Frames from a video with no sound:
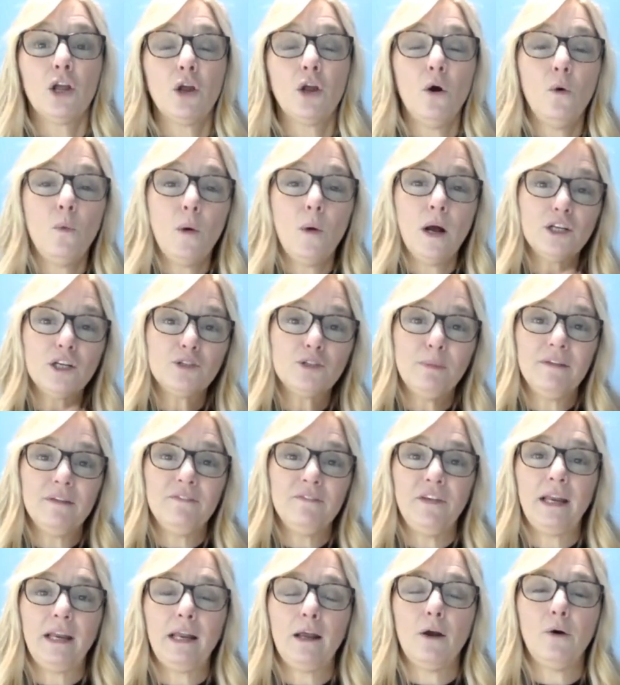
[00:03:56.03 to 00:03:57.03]
Go watch my
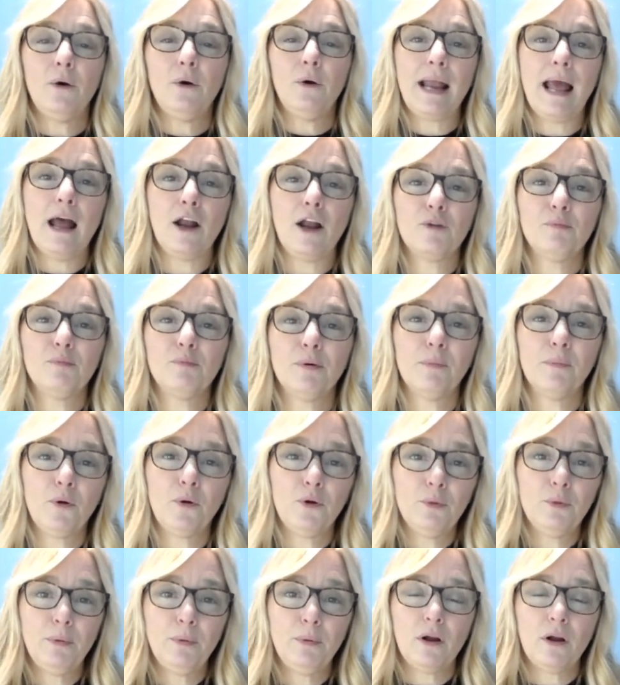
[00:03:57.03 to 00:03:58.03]
video on how to
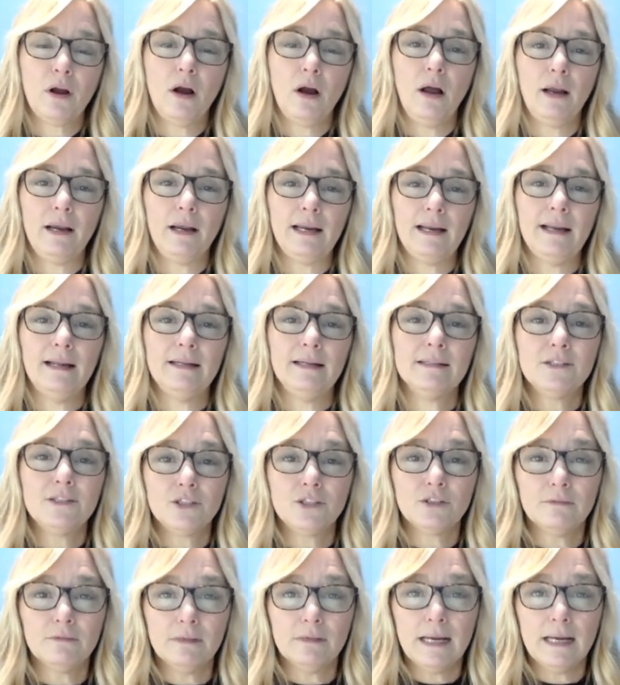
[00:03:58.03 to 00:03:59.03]
promote your book on
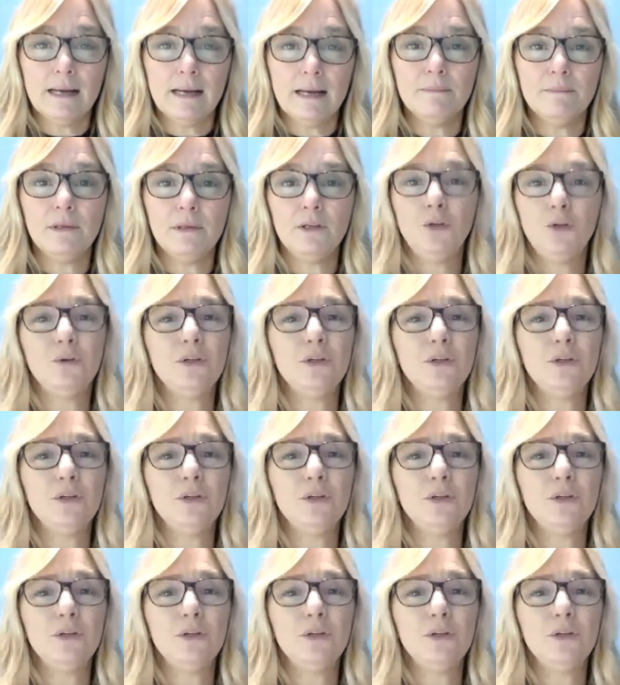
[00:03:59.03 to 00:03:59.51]
Instagram.